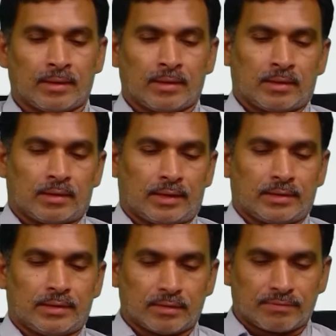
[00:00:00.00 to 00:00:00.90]
Like
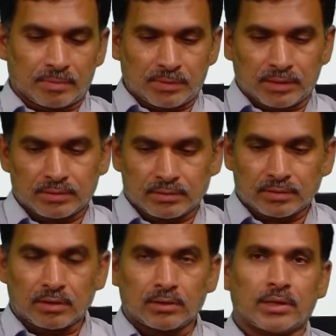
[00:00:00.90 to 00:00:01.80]
here, from this
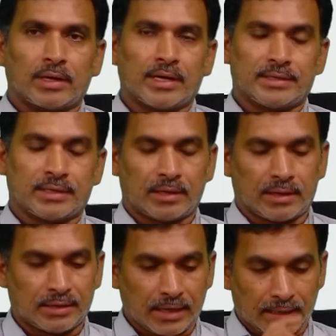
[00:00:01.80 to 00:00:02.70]
on the right
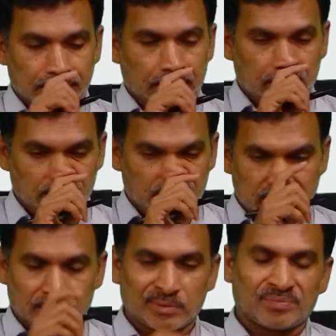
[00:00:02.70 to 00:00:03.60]
hand side of
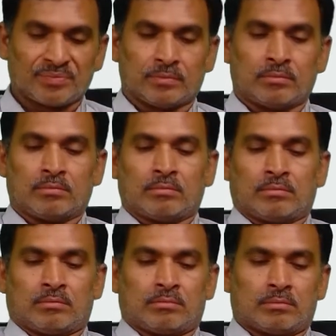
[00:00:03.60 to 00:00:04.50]
this,
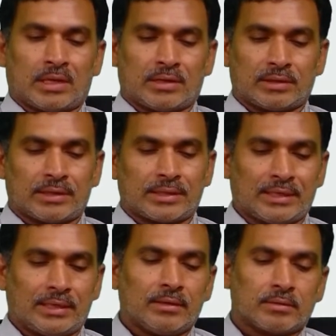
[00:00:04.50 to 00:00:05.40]
there is a
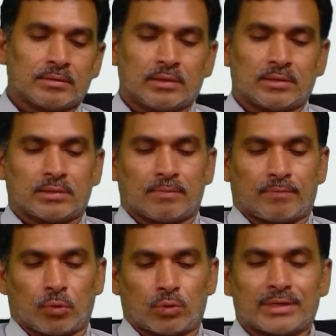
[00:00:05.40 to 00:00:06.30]
tree. This is a
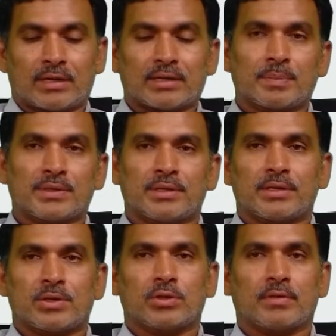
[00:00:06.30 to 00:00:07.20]
flowchart
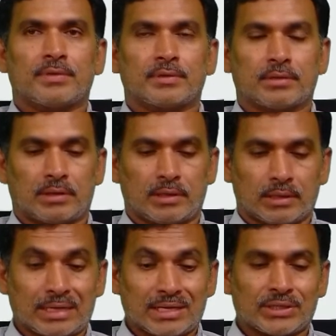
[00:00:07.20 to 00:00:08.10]
representation of this
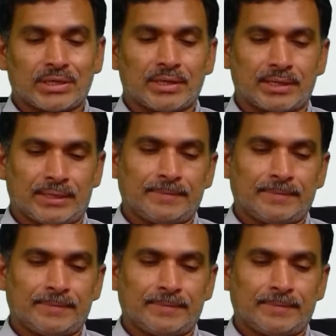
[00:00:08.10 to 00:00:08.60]
decision tree.